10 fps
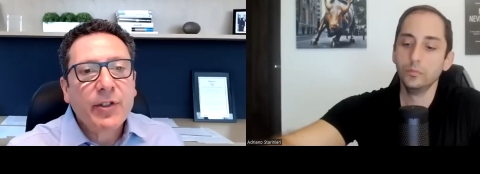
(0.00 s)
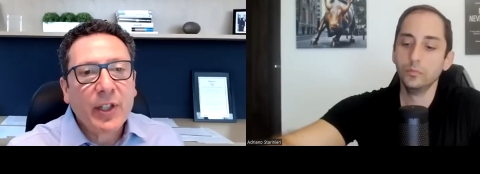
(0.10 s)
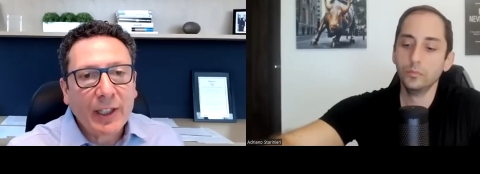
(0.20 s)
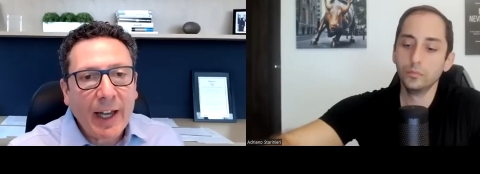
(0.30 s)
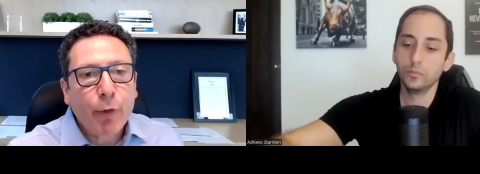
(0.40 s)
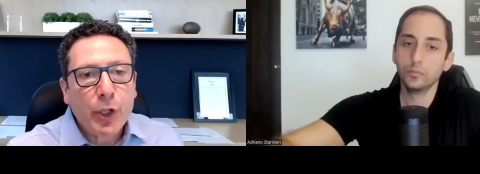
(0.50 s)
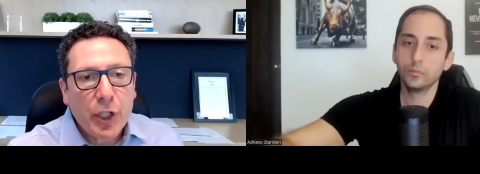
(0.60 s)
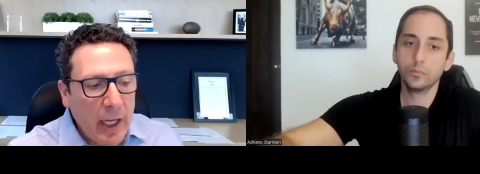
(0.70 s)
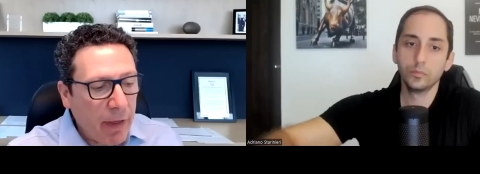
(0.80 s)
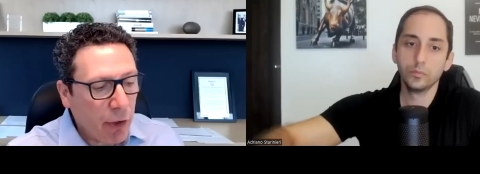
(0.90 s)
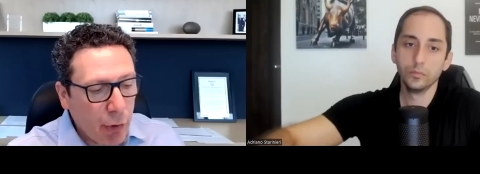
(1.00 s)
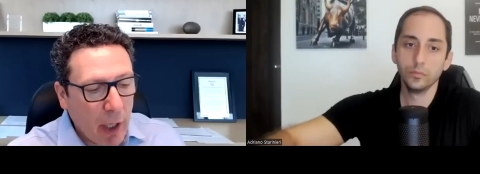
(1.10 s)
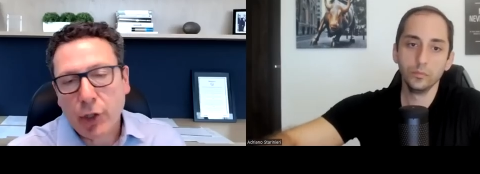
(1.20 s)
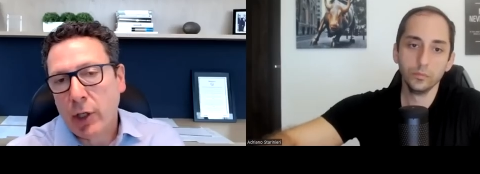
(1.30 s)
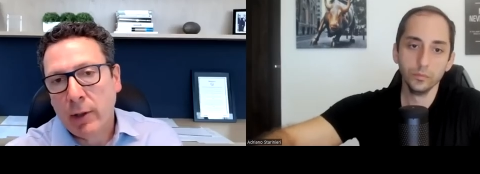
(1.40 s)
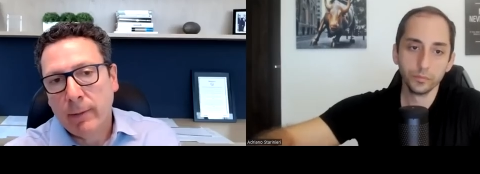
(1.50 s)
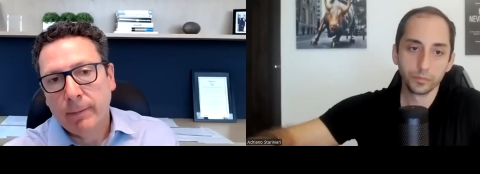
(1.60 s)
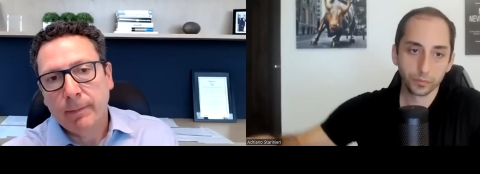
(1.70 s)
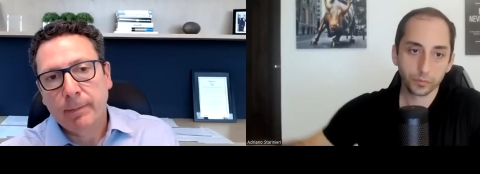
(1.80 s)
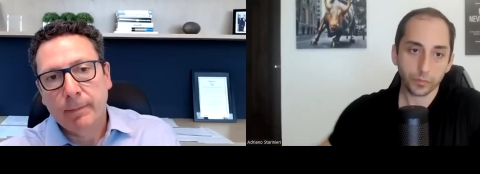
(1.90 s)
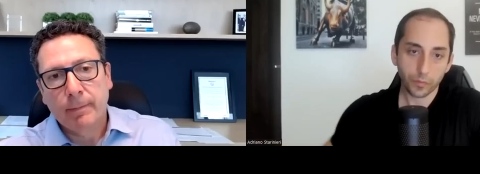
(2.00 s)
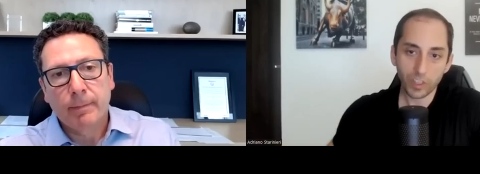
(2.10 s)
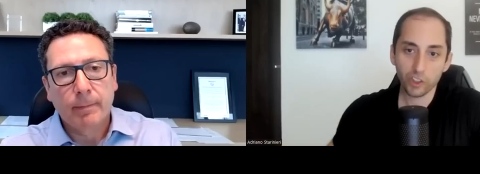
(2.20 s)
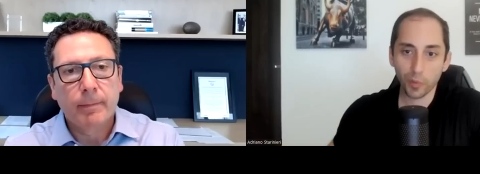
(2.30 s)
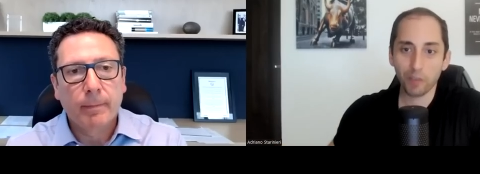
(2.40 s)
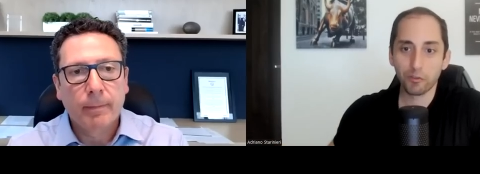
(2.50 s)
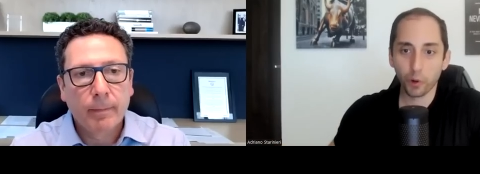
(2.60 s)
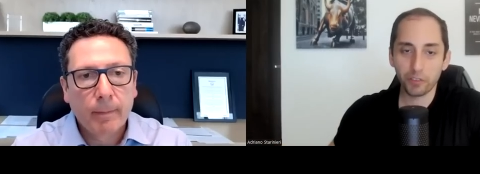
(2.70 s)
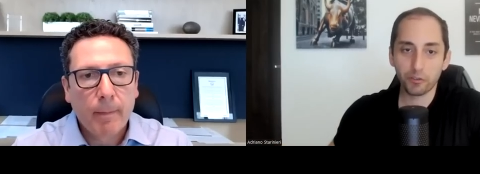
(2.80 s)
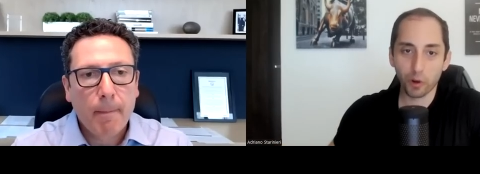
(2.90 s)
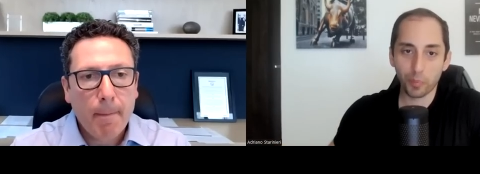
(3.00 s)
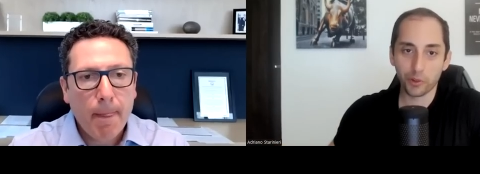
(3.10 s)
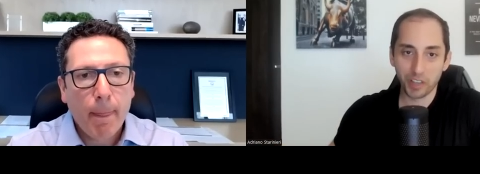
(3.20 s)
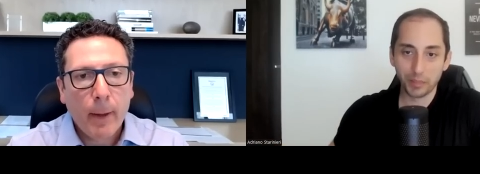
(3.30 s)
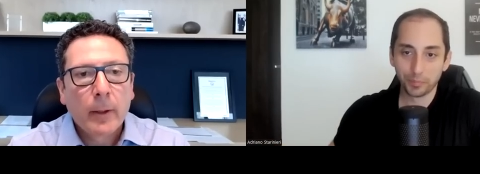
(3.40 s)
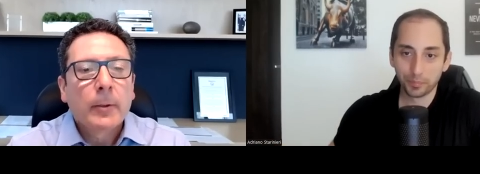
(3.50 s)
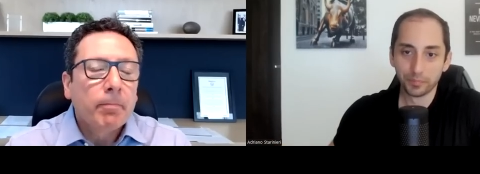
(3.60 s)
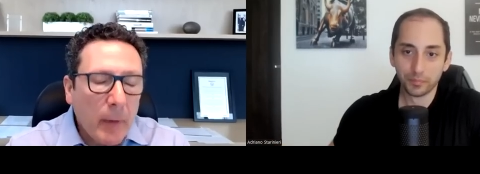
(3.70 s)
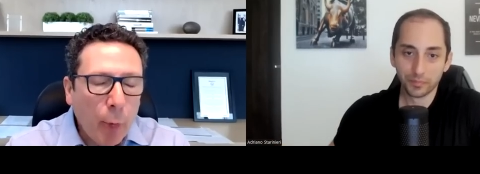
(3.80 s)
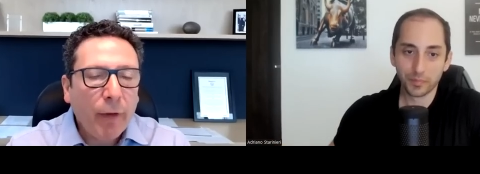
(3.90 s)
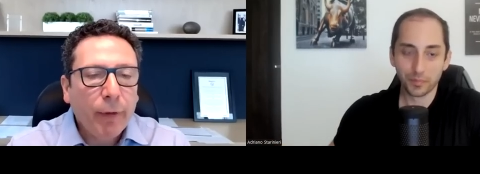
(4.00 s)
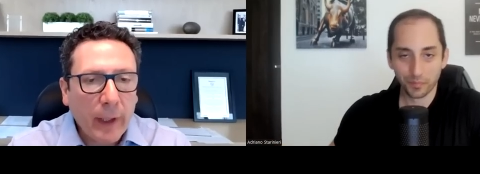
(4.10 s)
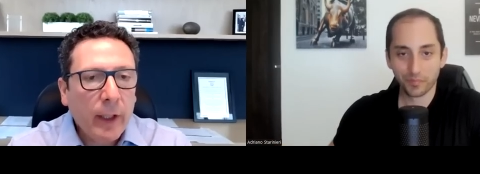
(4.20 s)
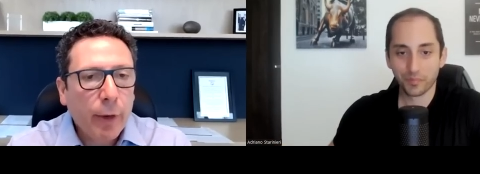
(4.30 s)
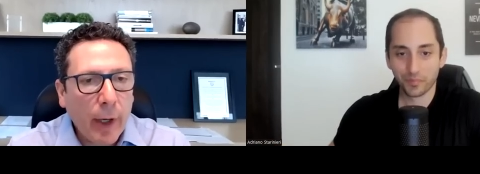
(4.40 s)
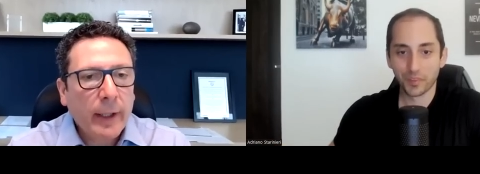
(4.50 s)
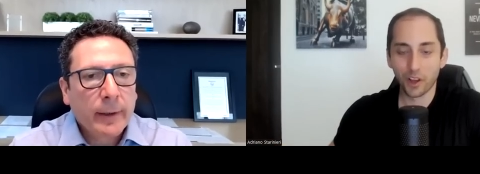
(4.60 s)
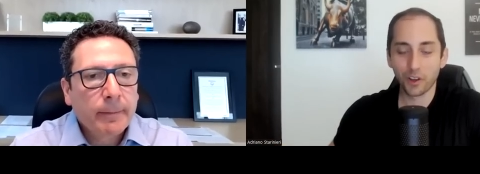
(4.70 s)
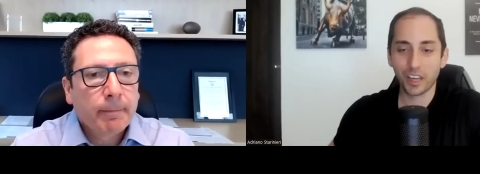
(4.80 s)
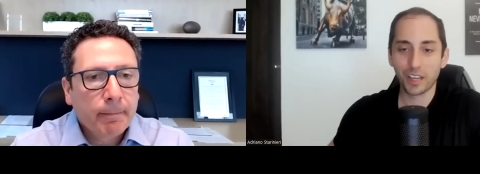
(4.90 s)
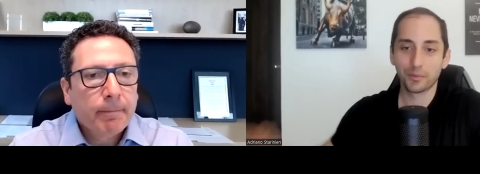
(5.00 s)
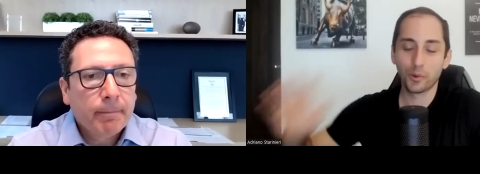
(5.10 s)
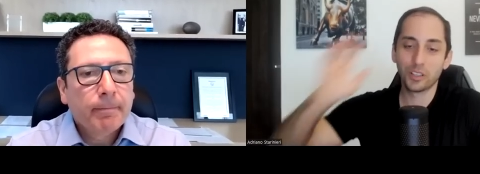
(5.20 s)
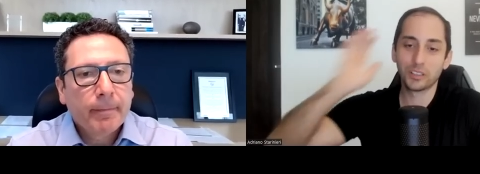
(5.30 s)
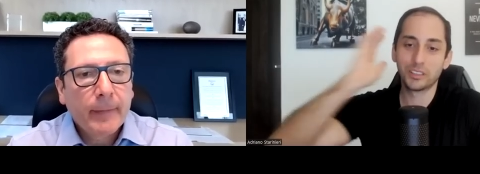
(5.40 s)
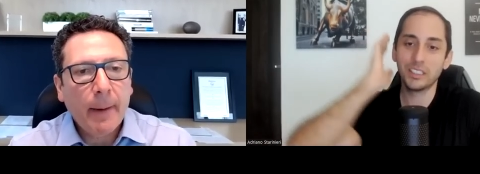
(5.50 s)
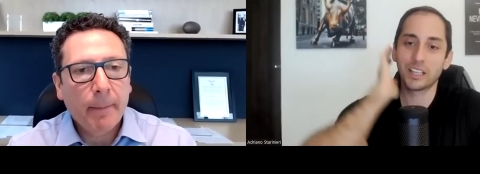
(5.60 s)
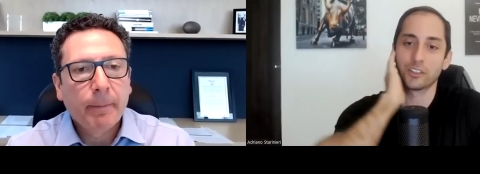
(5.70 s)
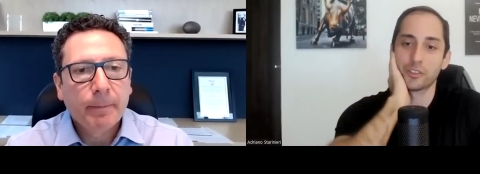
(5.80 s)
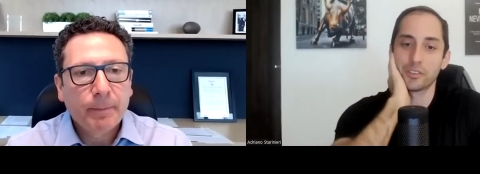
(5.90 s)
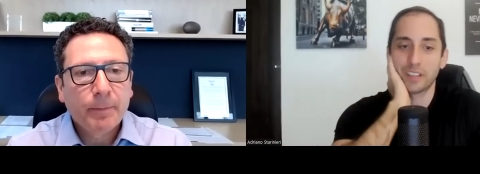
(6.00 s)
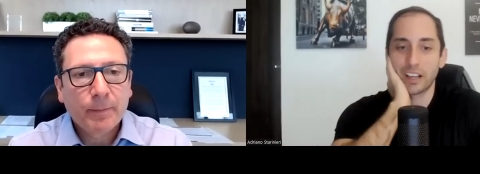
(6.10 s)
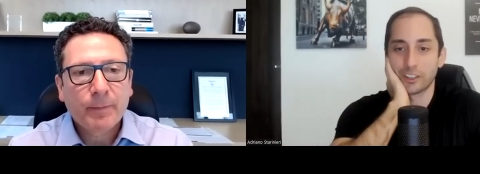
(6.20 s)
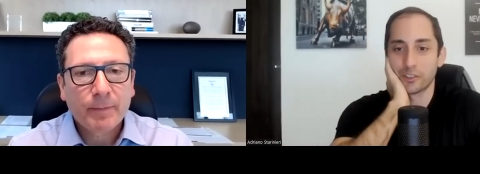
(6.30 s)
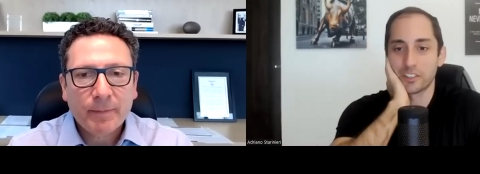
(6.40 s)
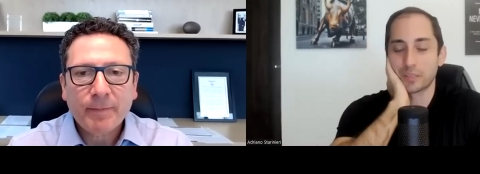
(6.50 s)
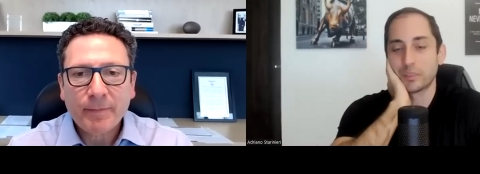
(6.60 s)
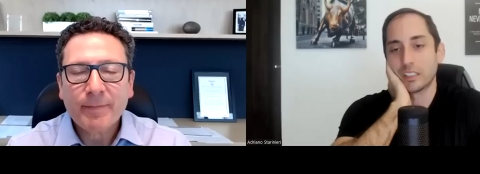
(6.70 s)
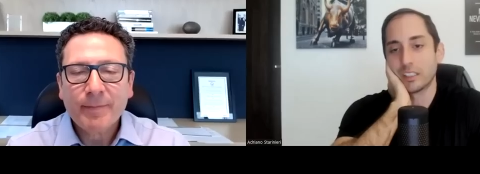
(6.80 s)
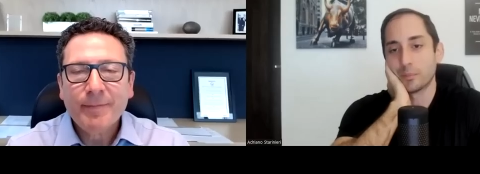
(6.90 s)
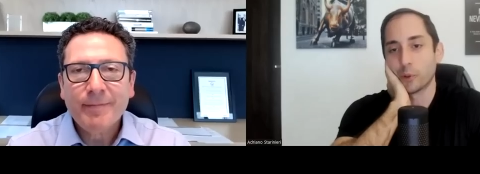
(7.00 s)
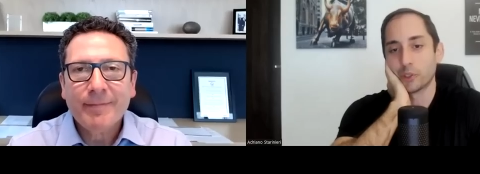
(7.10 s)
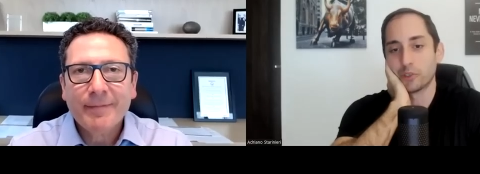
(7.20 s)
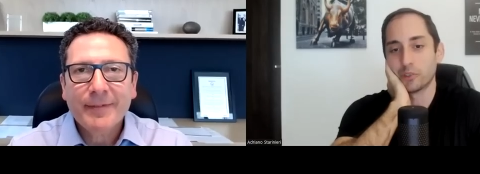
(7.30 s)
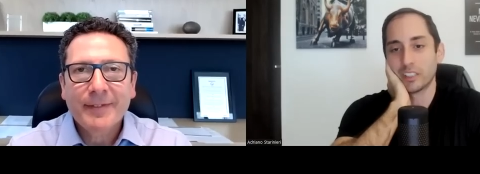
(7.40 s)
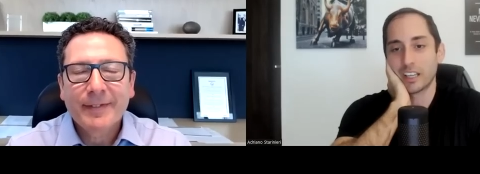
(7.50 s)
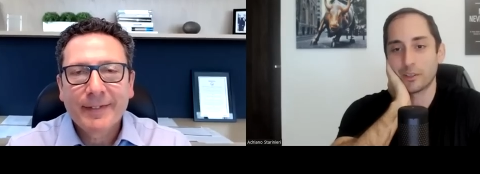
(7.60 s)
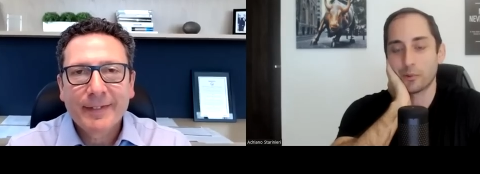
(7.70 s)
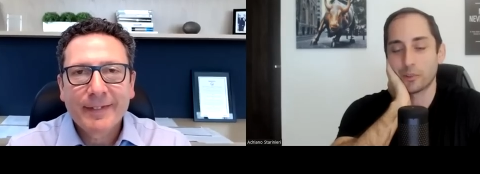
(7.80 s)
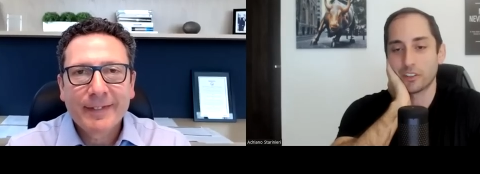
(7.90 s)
Speaker 1: is the leverage in the structure.
Speaker 2: So about 44%. Roughly correct. Okay. Well, Dean, I learned I learned something important today. I, I want to